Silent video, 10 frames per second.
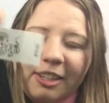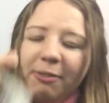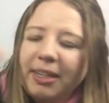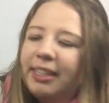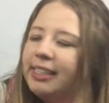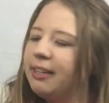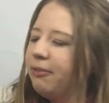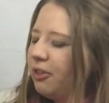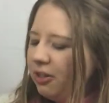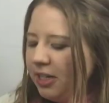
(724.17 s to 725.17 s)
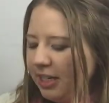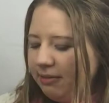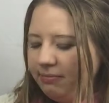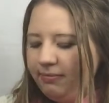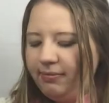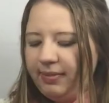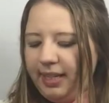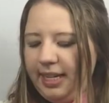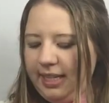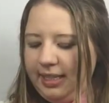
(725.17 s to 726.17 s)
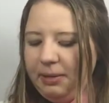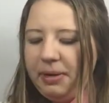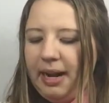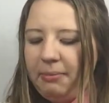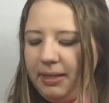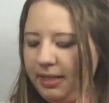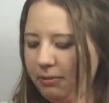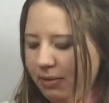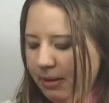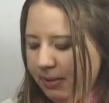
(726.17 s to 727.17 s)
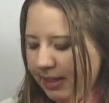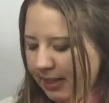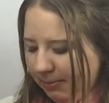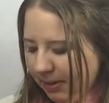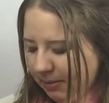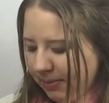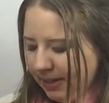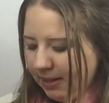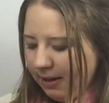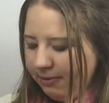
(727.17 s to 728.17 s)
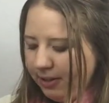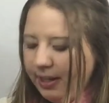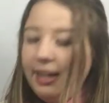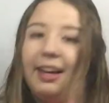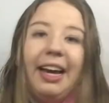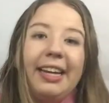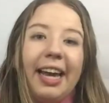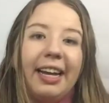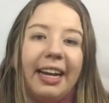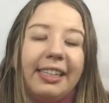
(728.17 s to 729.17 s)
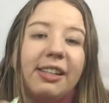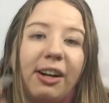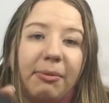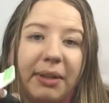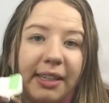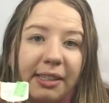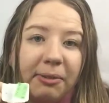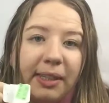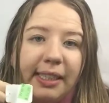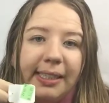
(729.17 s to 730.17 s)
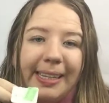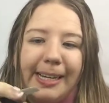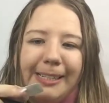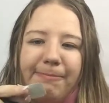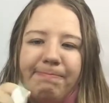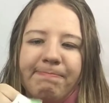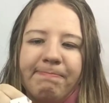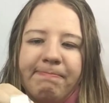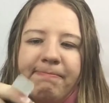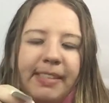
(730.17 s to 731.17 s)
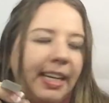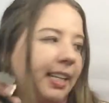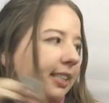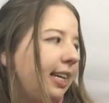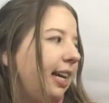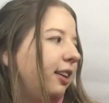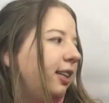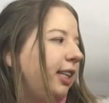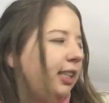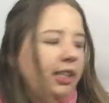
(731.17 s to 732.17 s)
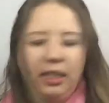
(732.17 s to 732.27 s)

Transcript: So I'm going to list them for 30 and see what happens and probably accept the best offer. Again, I saw it because it was has tag on it.